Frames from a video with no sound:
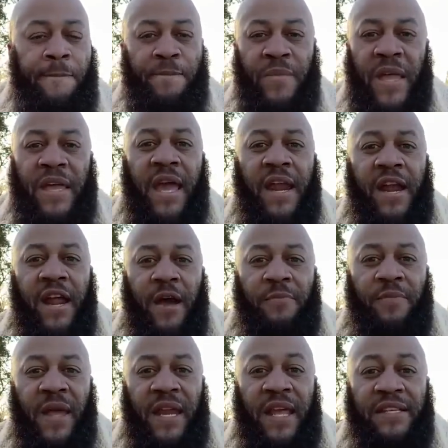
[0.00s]
They get it up
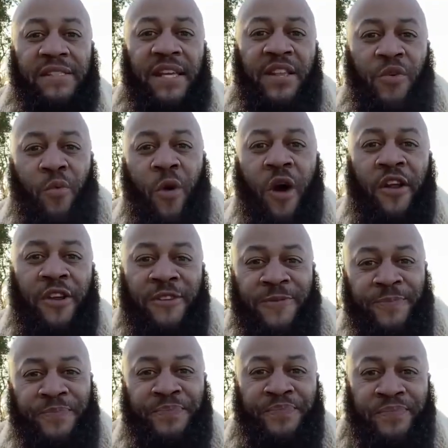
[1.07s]
and they see the water
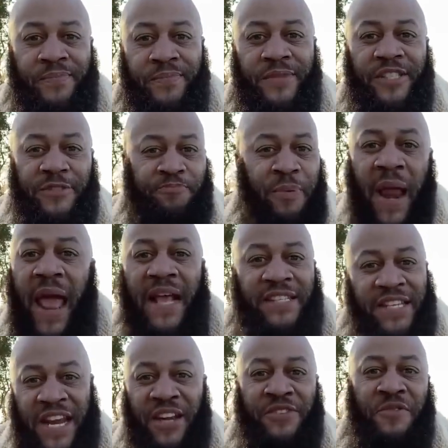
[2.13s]

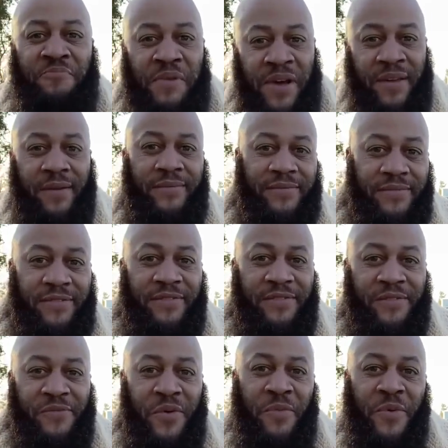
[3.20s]
splashing out the bucket
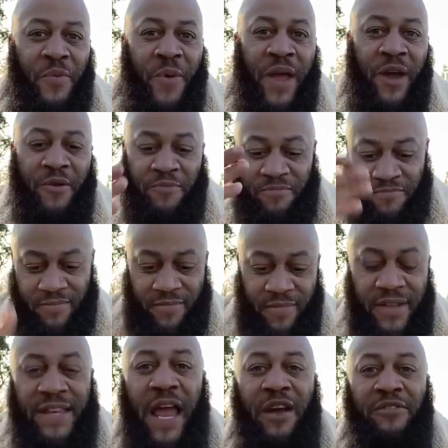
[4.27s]
from the well
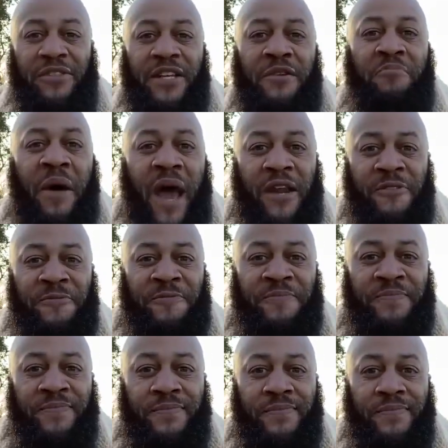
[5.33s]
down to the bottom.
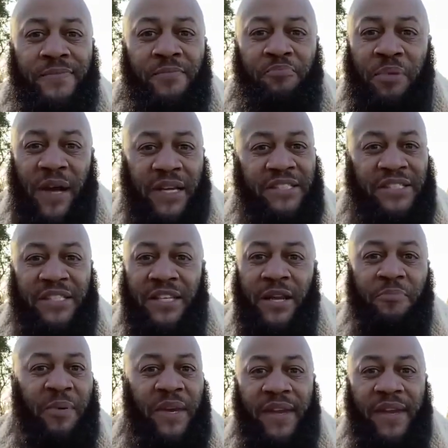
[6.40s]
Bucket's still up in